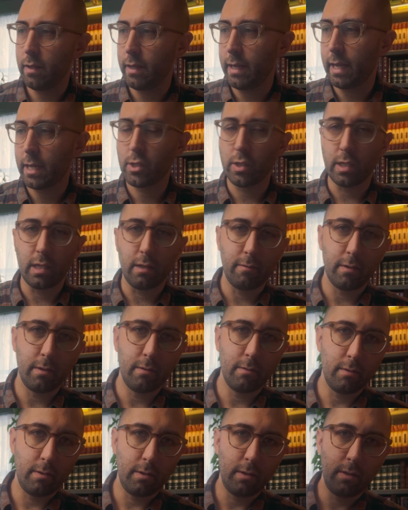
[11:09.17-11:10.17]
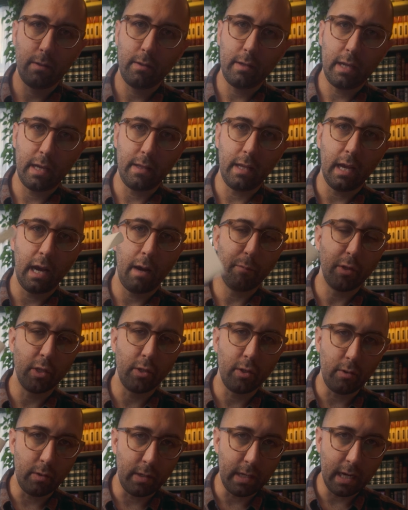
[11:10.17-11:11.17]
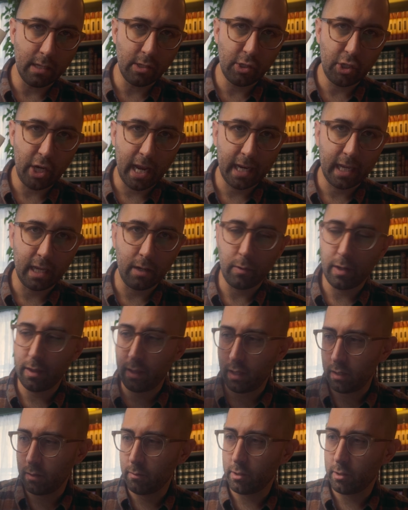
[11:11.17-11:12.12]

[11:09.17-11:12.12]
It actually even had the option to do a dust jacket with it,